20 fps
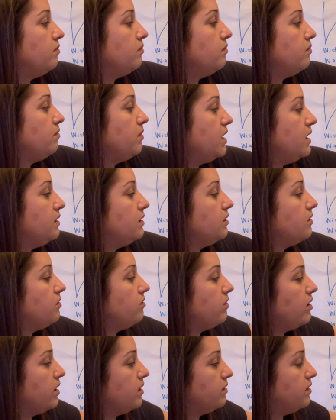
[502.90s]
make the
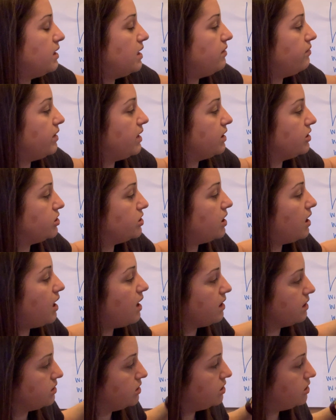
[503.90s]
ground have extra
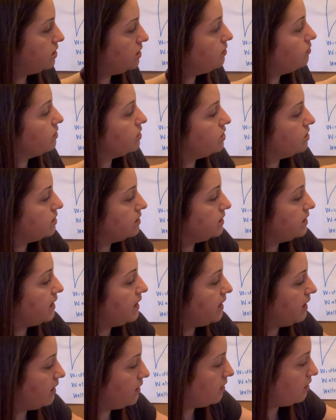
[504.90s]
oxygen, which is
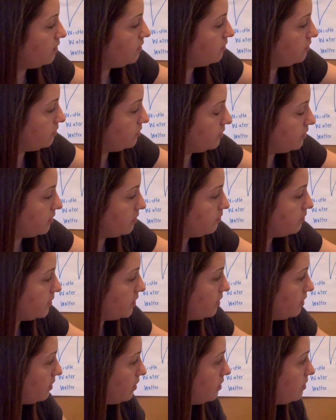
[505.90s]
air, through their
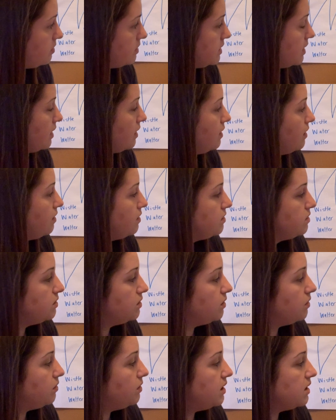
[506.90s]
burrows.
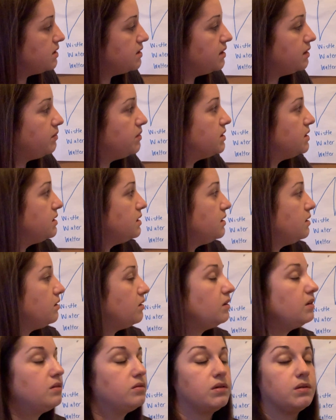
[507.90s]
So next time you see an
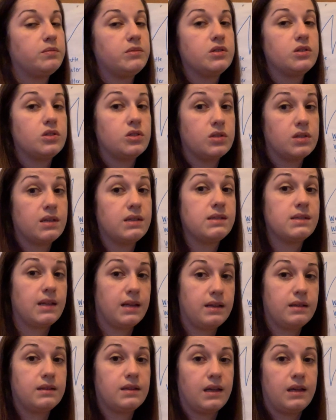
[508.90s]
earthworm, you should
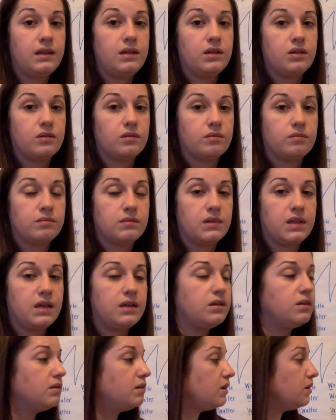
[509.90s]
say thank you.
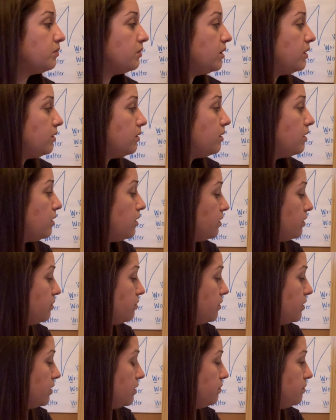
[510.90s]
Thank you,
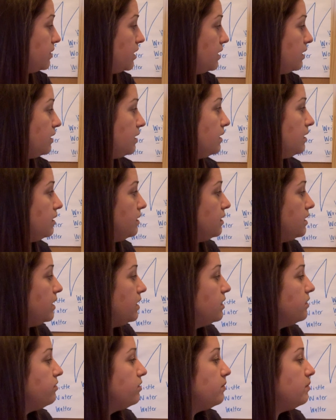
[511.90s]
earthworm.
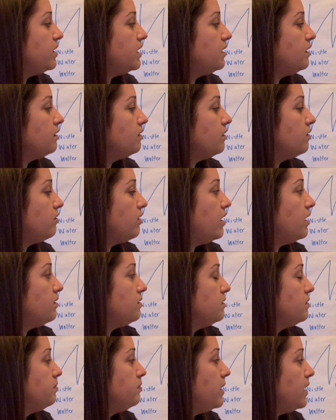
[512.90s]
Thank you for making the
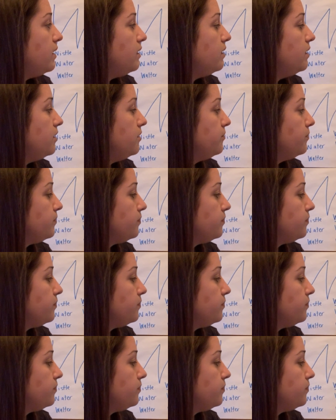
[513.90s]
ground better,